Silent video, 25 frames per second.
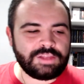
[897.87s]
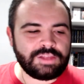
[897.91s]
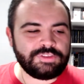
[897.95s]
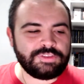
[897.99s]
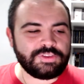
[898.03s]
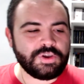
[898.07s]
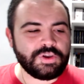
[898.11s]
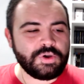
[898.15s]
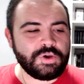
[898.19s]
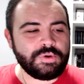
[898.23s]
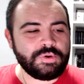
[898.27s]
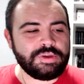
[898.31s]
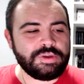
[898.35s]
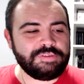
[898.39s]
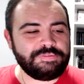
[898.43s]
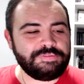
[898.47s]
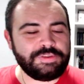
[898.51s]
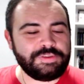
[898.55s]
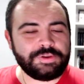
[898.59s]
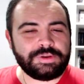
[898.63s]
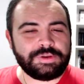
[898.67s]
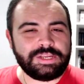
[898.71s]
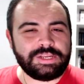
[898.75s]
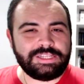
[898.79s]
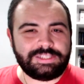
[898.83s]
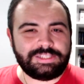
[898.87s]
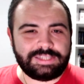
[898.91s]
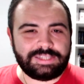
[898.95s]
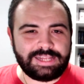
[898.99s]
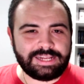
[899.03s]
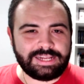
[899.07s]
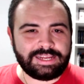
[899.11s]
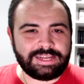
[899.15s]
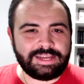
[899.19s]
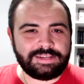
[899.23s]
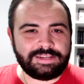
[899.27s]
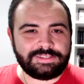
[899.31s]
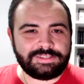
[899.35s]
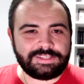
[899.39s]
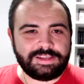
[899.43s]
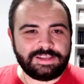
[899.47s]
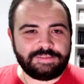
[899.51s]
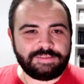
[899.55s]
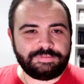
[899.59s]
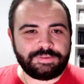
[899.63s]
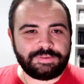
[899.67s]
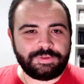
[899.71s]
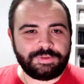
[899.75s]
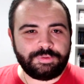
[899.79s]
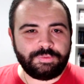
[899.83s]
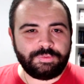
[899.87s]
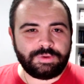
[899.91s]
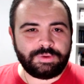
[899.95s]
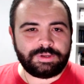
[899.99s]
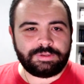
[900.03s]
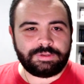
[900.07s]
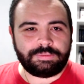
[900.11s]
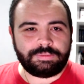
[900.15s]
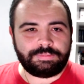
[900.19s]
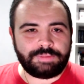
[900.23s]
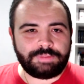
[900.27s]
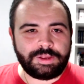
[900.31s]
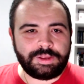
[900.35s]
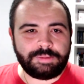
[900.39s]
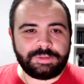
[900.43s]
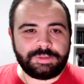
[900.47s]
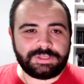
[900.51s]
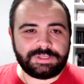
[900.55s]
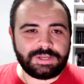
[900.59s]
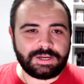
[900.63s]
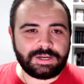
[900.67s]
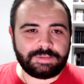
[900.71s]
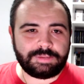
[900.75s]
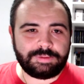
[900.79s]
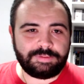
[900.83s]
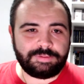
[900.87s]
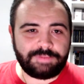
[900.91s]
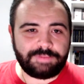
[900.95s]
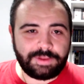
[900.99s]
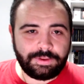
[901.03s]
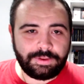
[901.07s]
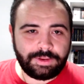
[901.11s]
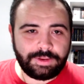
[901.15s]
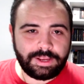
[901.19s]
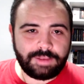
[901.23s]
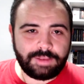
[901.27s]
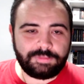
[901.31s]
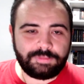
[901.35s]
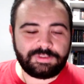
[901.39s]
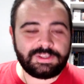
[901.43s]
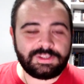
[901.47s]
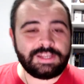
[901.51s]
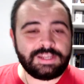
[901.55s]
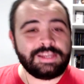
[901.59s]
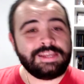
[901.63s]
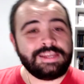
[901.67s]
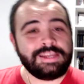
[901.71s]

So if you're into that kind of stuff and you want to hear me talk about video games,